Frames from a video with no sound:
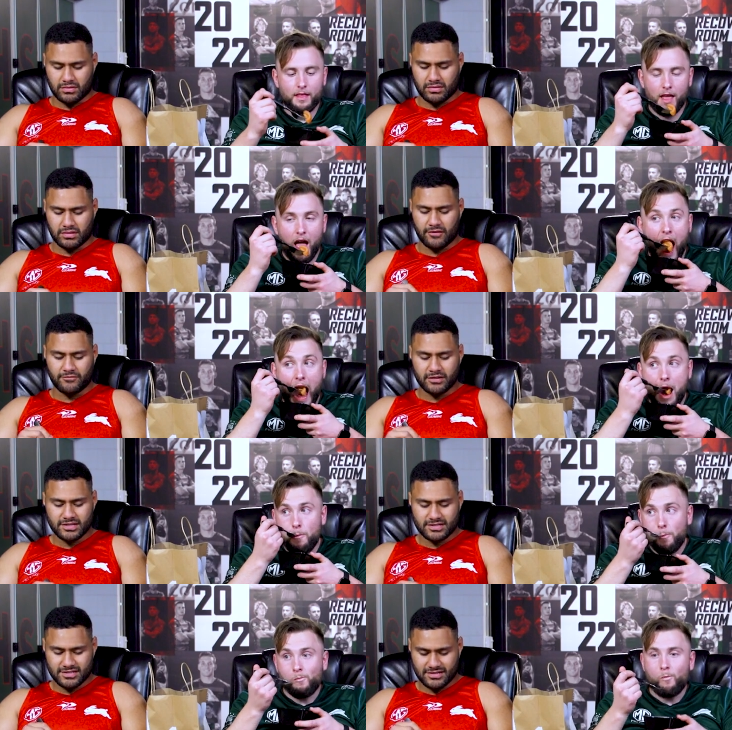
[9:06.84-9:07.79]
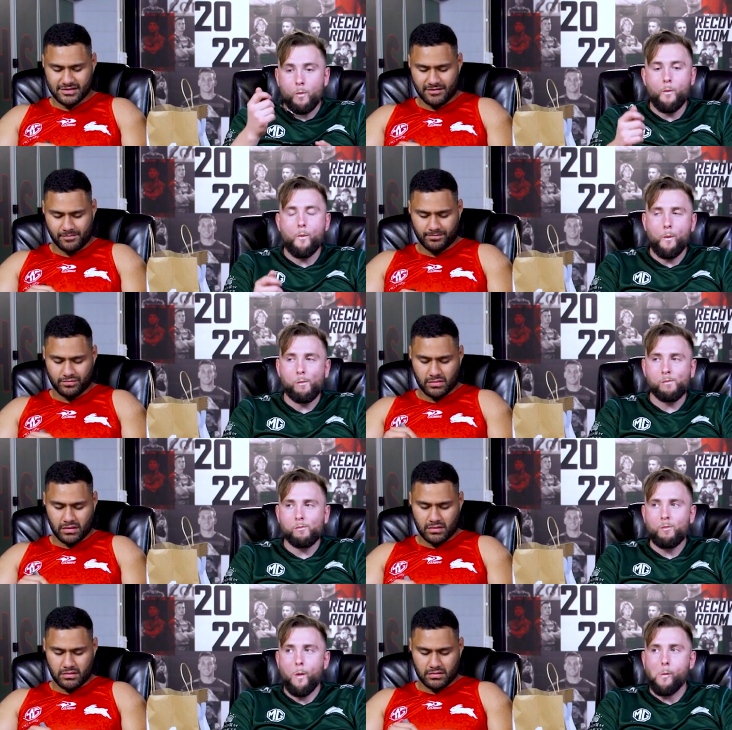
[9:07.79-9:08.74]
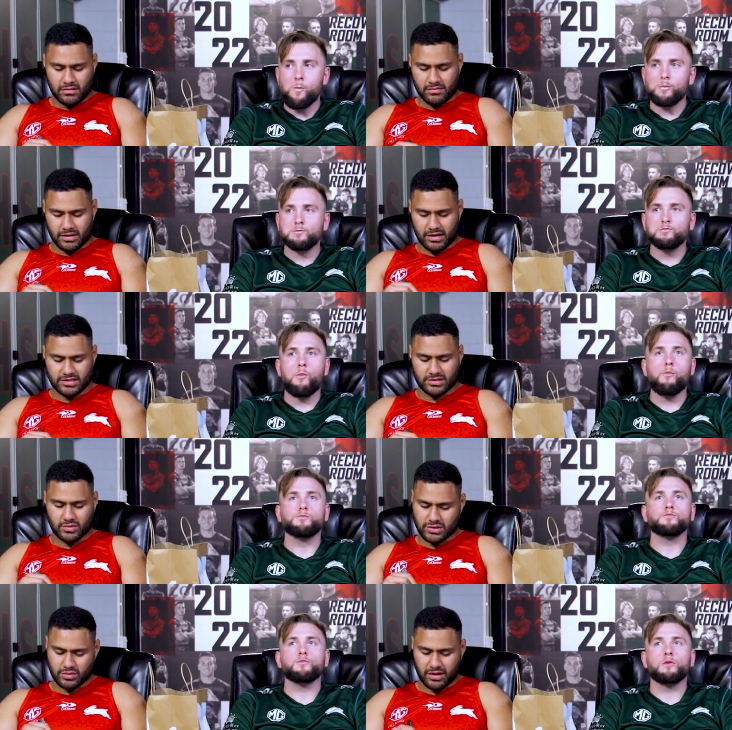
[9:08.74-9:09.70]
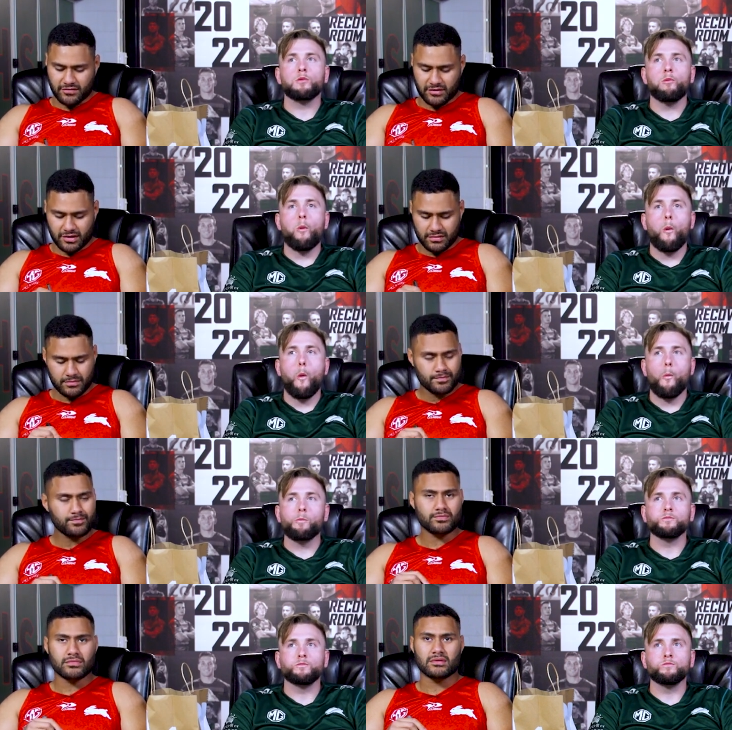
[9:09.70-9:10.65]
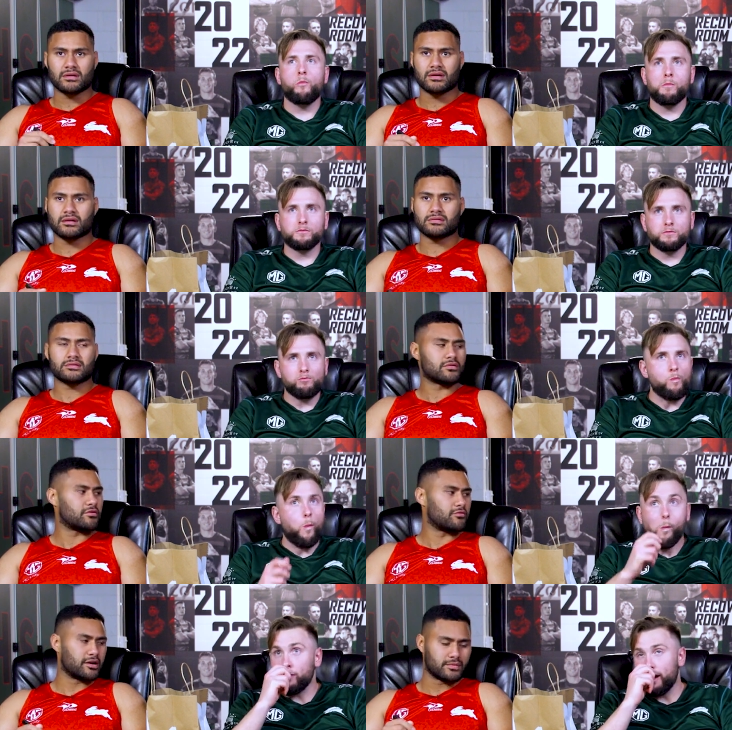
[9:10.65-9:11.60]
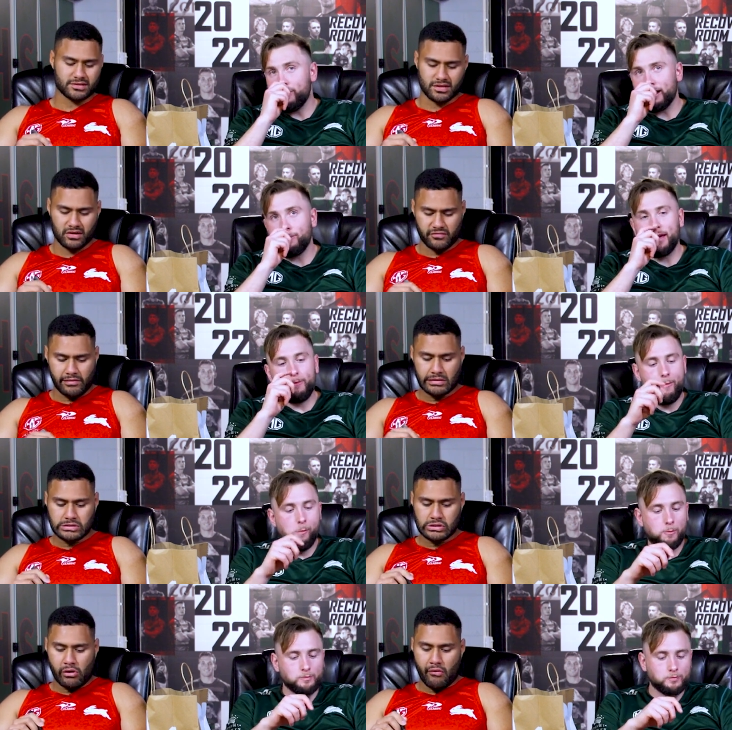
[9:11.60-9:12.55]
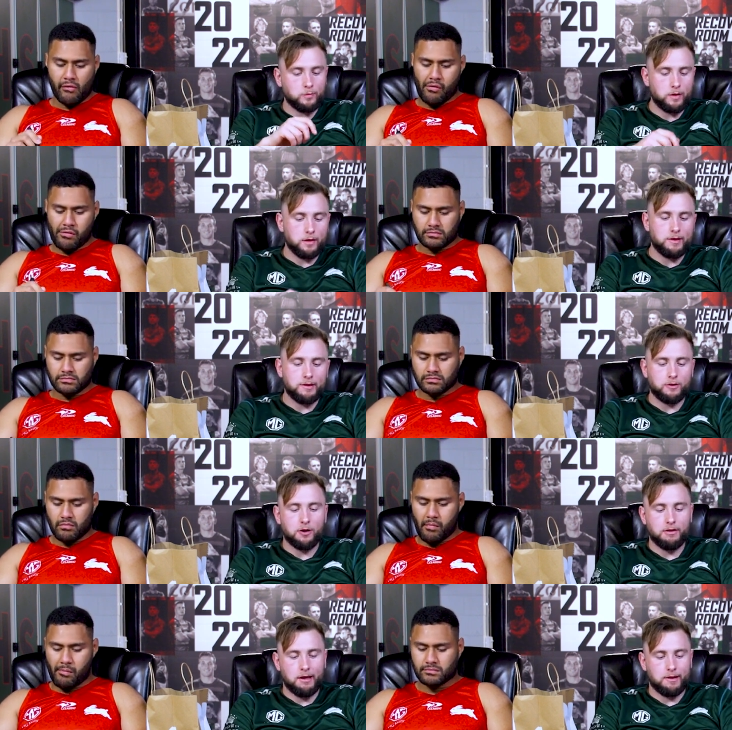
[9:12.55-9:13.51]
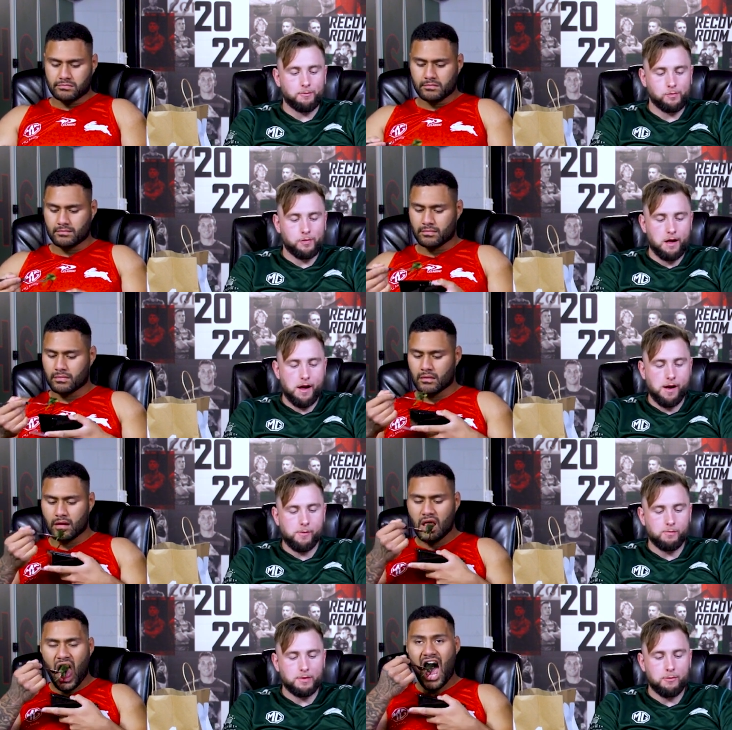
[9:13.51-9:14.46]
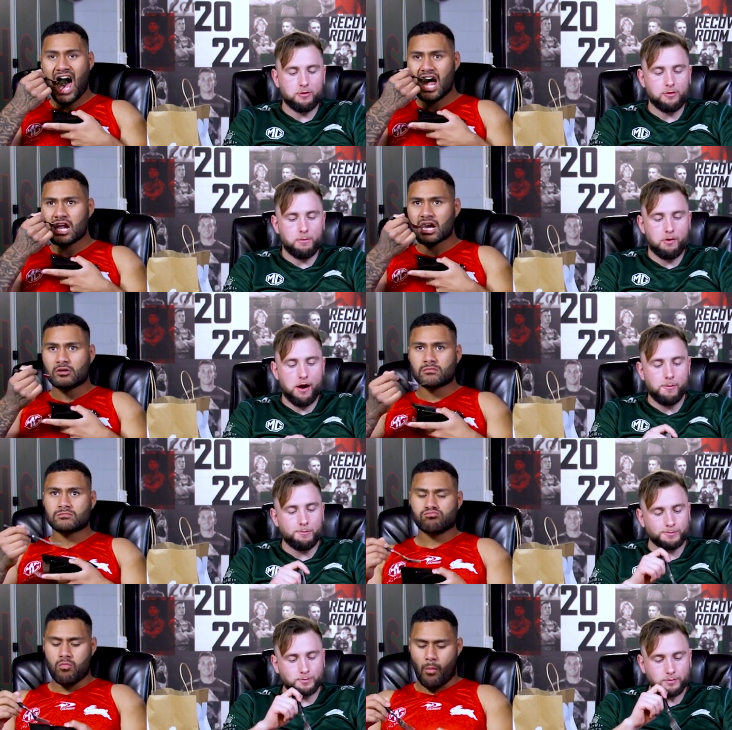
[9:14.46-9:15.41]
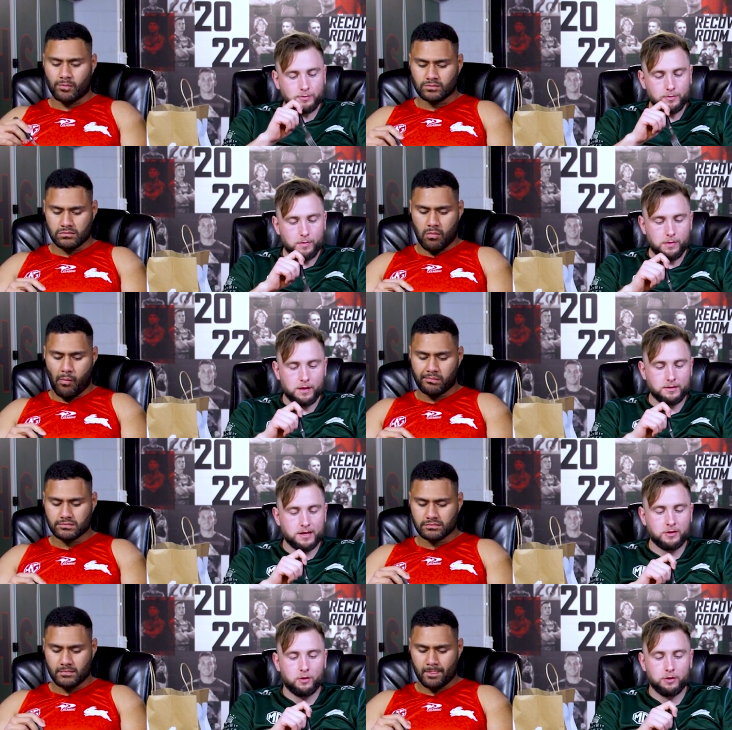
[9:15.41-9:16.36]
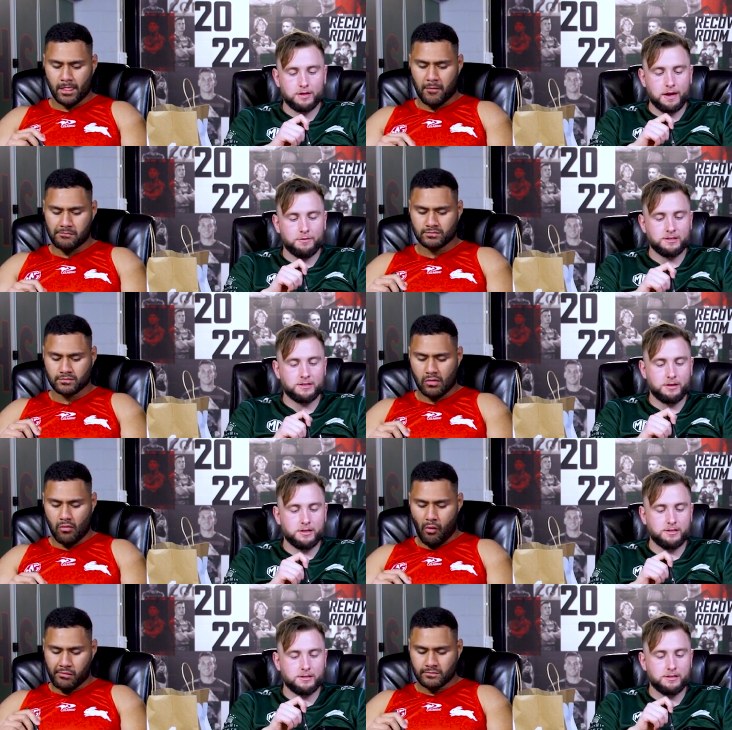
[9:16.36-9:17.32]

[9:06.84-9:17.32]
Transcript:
Speaker 1: Netflix? Mm. But I just watch whatever. I recommend. There's on like um, Amazon Prime. Mm-hmm. There's like the All or Nothing series.